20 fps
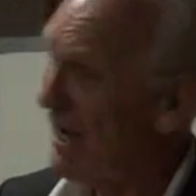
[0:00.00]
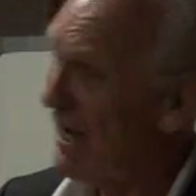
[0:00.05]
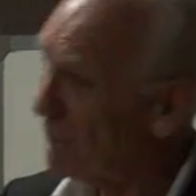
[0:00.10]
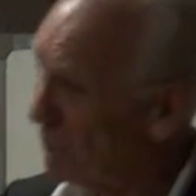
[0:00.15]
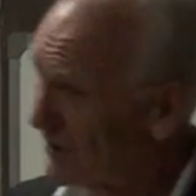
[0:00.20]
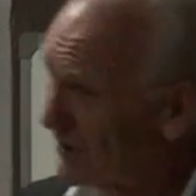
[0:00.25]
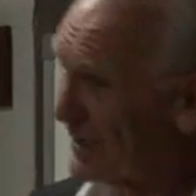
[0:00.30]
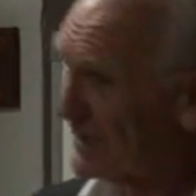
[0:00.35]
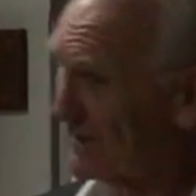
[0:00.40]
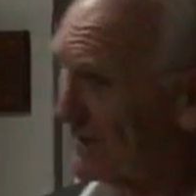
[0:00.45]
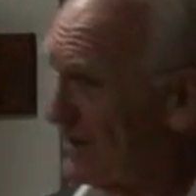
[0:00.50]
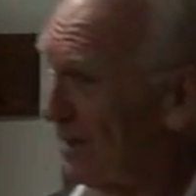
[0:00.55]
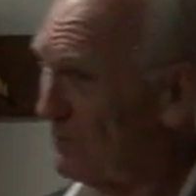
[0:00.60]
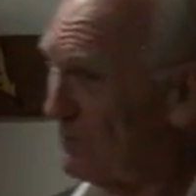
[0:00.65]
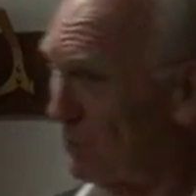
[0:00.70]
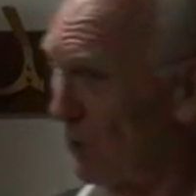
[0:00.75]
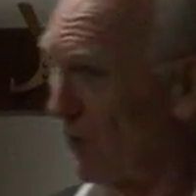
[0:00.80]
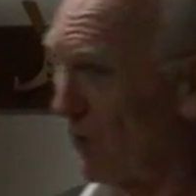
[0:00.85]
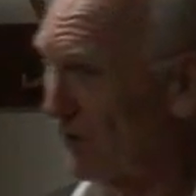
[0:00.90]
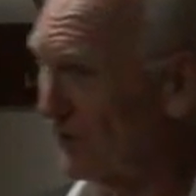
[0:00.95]
And what it
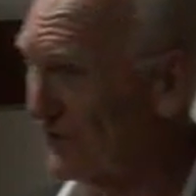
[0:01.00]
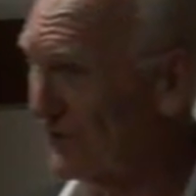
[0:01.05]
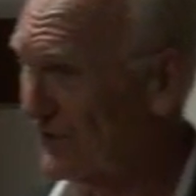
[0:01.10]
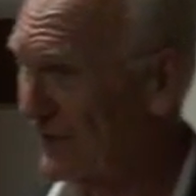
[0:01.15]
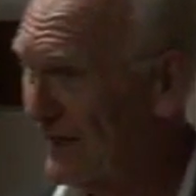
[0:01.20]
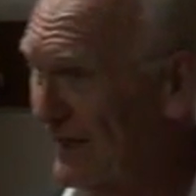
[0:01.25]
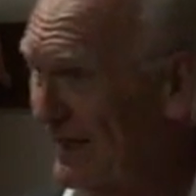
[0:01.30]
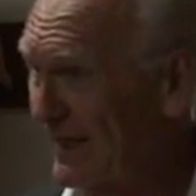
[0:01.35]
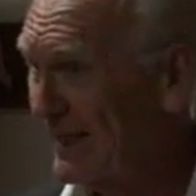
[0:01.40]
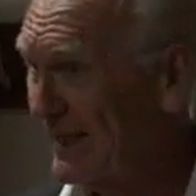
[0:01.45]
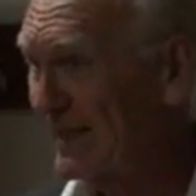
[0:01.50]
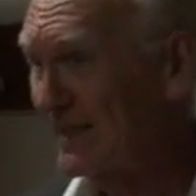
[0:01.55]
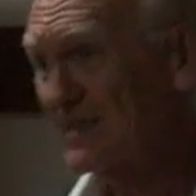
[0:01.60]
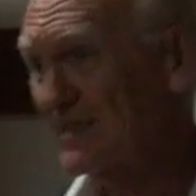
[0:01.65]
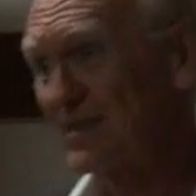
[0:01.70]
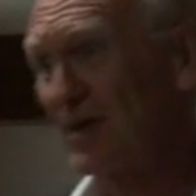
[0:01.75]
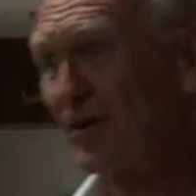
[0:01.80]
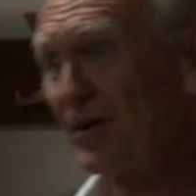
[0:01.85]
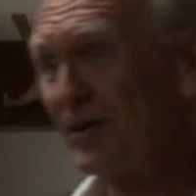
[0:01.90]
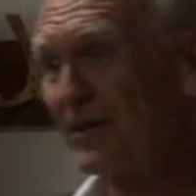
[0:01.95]
did was, it
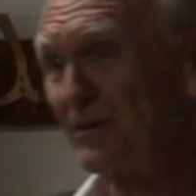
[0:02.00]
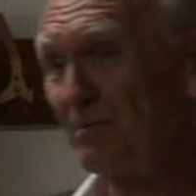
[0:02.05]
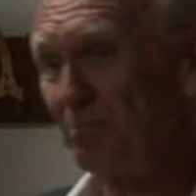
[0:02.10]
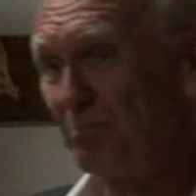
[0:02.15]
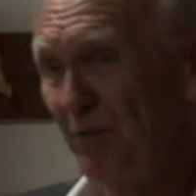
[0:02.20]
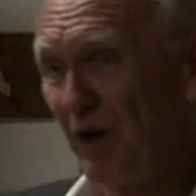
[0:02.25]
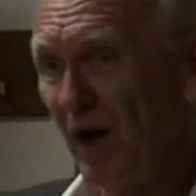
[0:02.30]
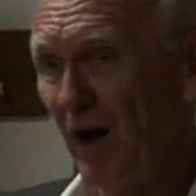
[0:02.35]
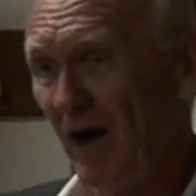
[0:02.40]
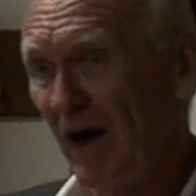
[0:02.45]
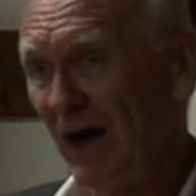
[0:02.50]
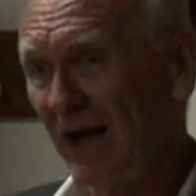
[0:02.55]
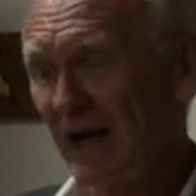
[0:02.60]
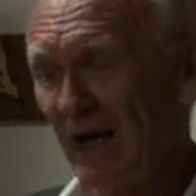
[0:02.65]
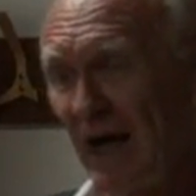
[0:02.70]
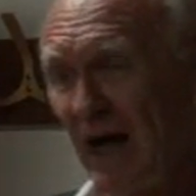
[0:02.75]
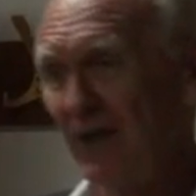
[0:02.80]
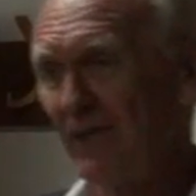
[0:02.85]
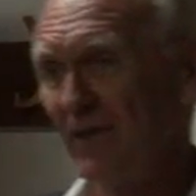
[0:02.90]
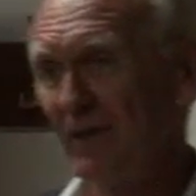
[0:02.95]
started to
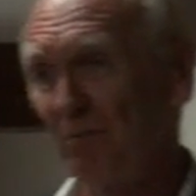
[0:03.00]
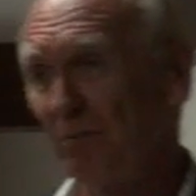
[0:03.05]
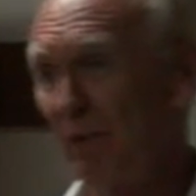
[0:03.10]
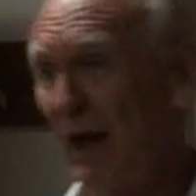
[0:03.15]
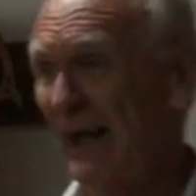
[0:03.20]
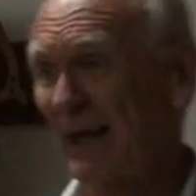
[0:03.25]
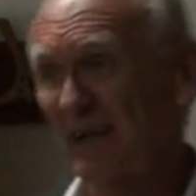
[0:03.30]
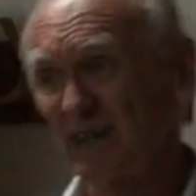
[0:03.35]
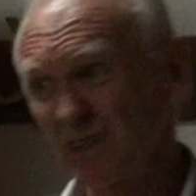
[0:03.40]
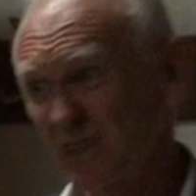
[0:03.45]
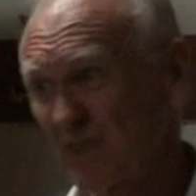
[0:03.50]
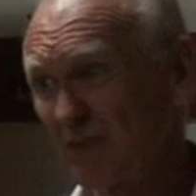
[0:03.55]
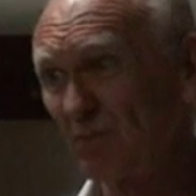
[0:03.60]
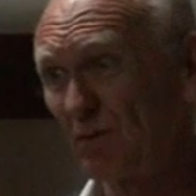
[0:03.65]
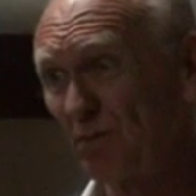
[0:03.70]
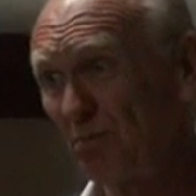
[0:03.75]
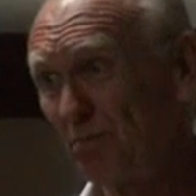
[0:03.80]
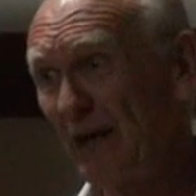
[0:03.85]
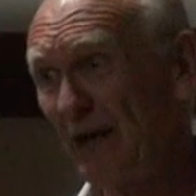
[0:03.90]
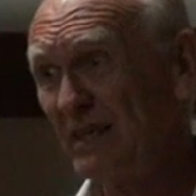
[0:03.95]
buy other banks
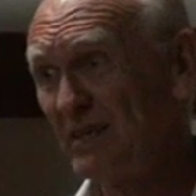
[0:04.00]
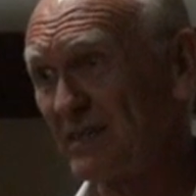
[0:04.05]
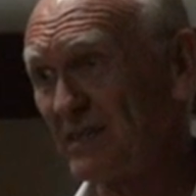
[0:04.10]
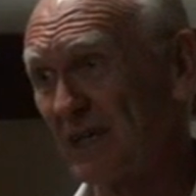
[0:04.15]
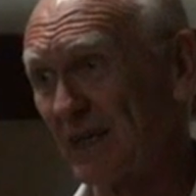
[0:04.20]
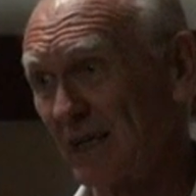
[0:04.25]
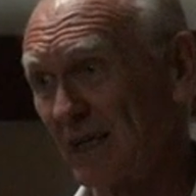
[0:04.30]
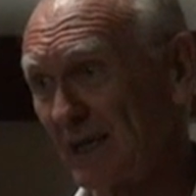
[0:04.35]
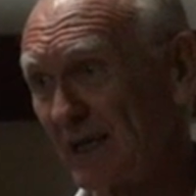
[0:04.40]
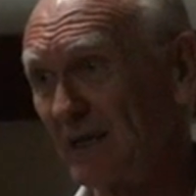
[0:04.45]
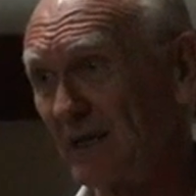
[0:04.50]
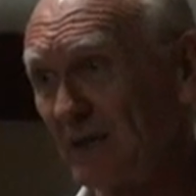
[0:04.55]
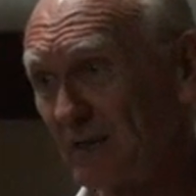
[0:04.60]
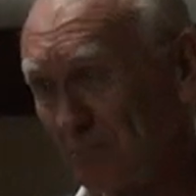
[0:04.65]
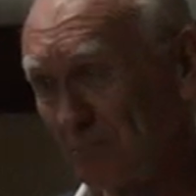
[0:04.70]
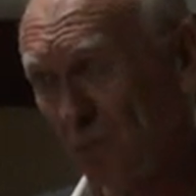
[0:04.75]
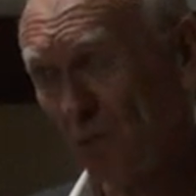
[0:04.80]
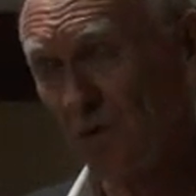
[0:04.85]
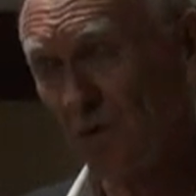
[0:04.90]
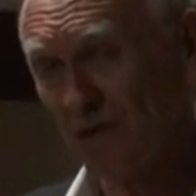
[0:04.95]
that were basically,
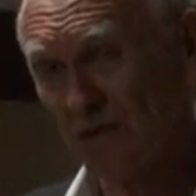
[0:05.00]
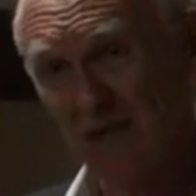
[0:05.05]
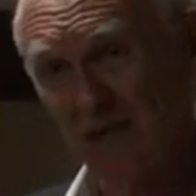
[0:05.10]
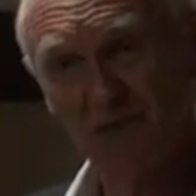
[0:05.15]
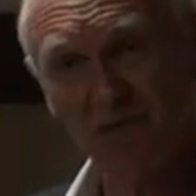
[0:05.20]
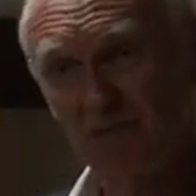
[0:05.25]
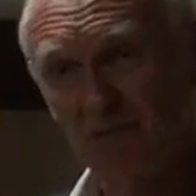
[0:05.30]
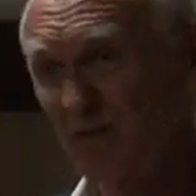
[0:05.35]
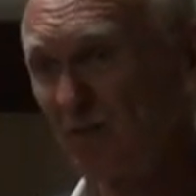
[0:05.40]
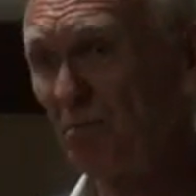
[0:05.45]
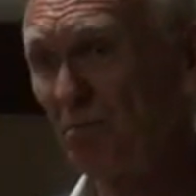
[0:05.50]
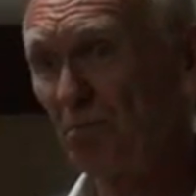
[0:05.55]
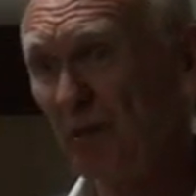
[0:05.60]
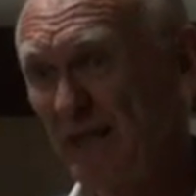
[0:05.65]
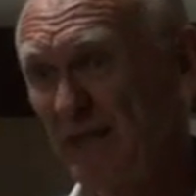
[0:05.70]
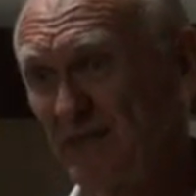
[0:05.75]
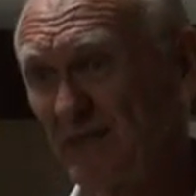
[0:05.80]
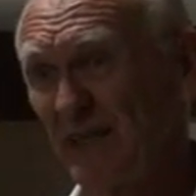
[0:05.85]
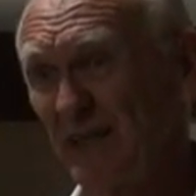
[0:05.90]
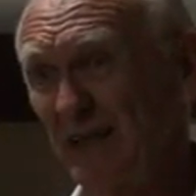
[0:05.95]
mortgage lenders, which were
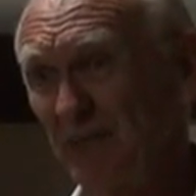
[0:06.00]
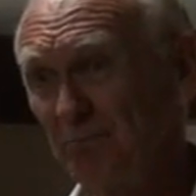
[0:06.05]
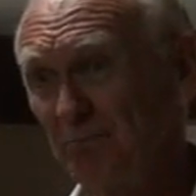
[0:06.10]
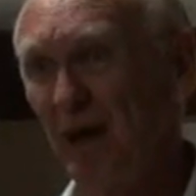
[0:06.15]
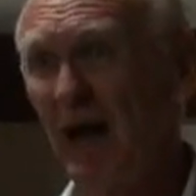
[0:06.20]
basically